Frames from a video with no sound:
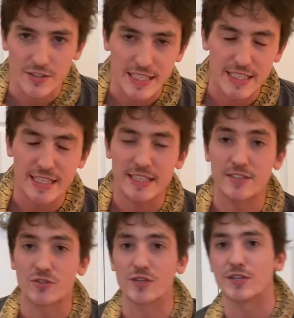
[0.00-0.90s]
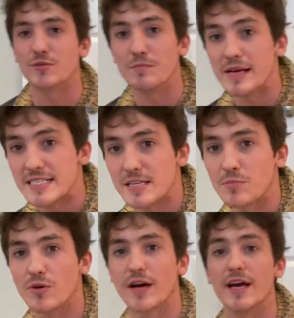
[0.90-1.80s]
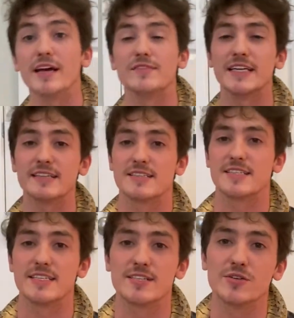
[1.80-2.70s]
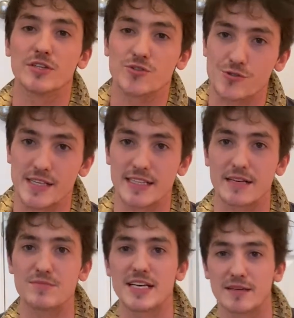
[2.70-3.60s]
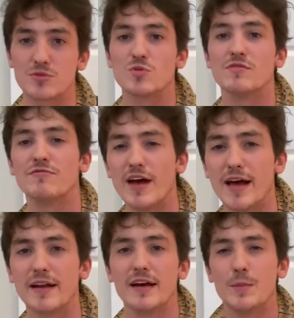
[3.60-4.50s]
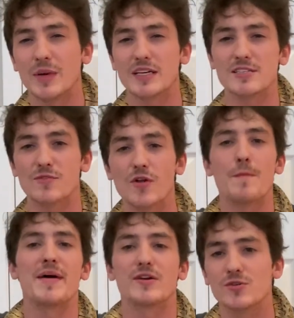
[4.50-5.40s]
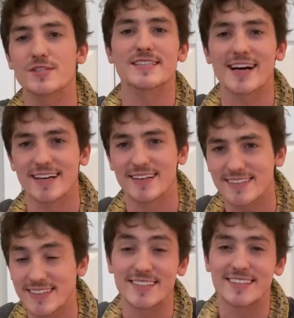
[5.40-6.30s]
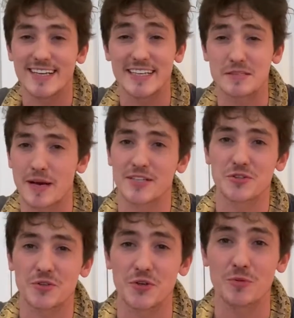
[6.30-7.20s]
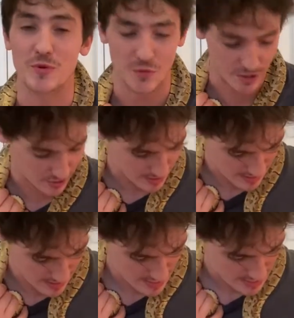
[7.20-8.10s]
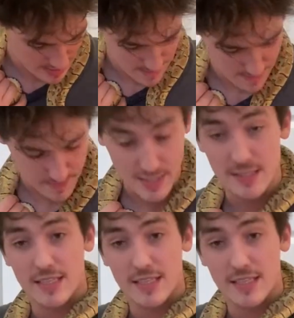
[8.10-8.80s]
eating so they don't mess the prey. If they get sick, you can treat them, take them to a vet. Because of all the medical science in today's magical human world, these